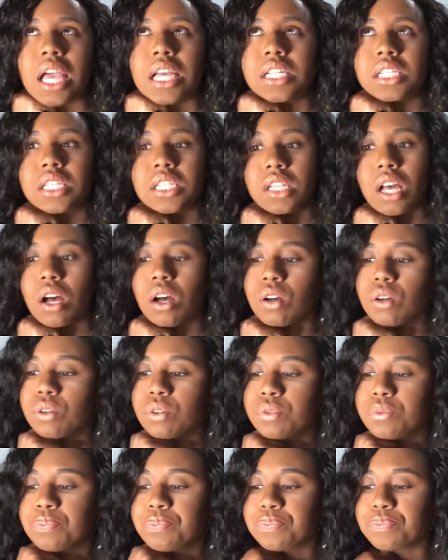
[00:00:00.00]
And
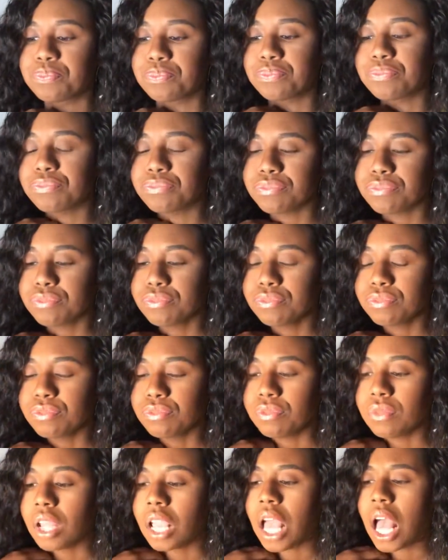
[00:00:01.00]
so
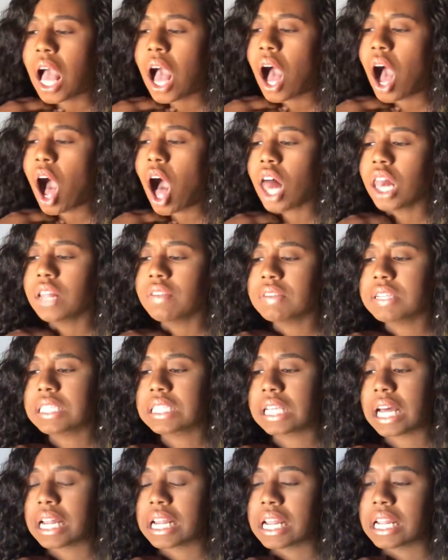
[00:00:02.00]
all of a
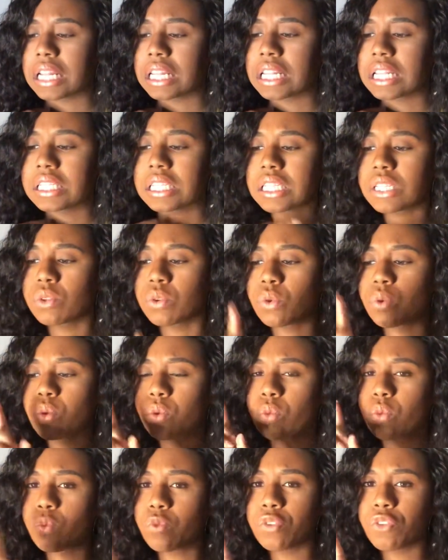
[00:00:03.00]
sudden, this is
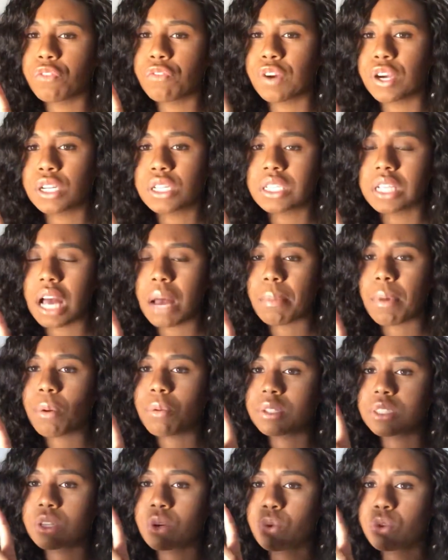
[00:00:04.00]
the first time I
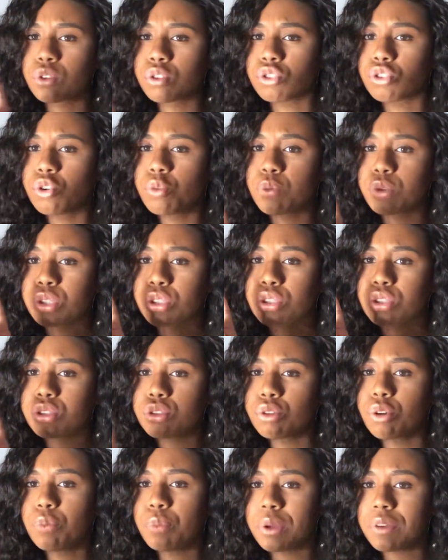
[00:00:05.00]
was super
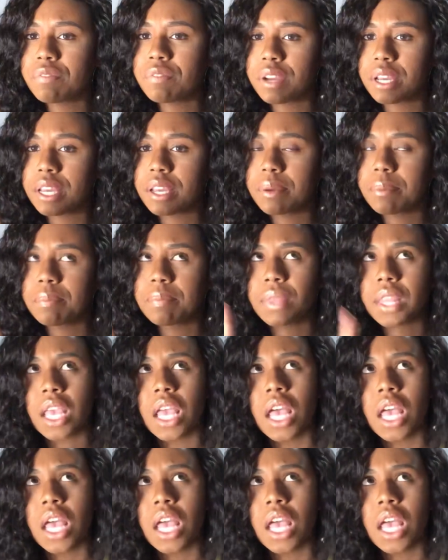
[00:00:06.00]
stupid for him.